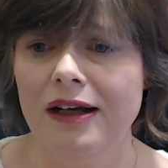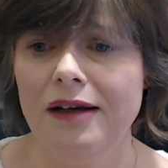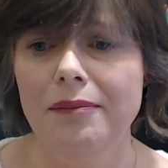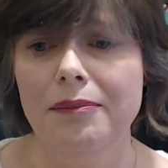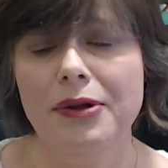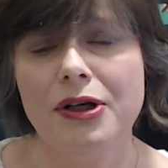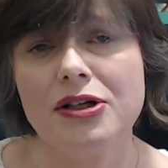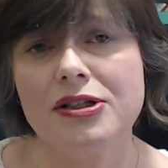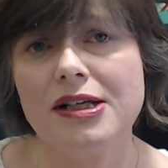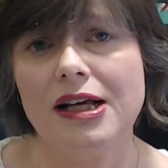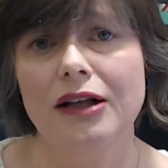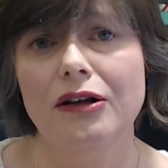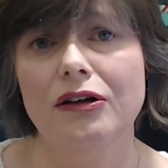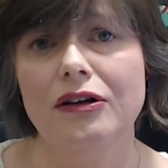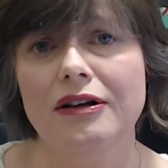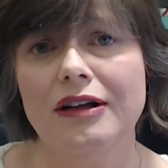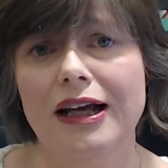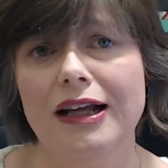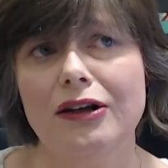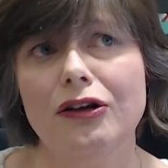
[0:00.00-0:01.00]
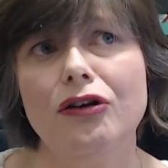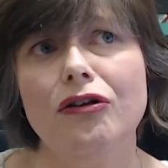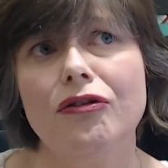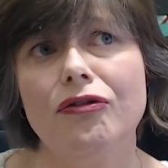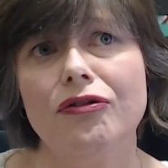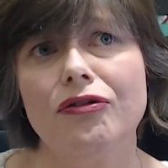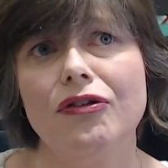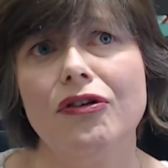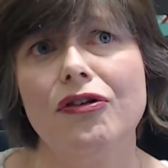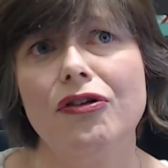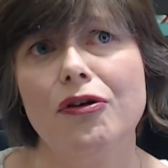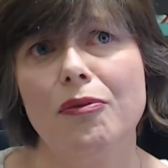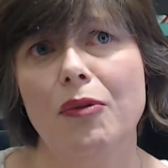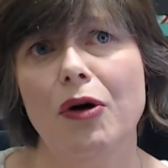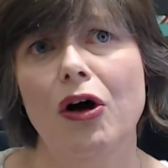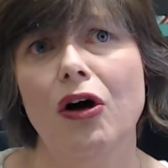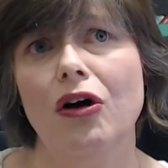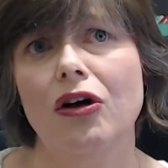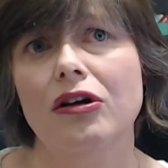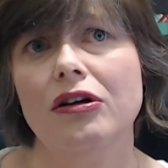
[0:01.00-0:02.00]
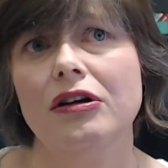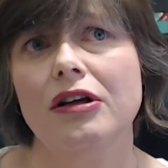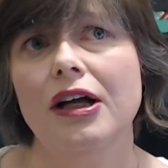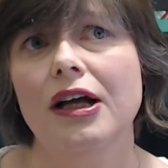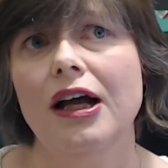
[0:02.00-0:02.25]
because I love them all.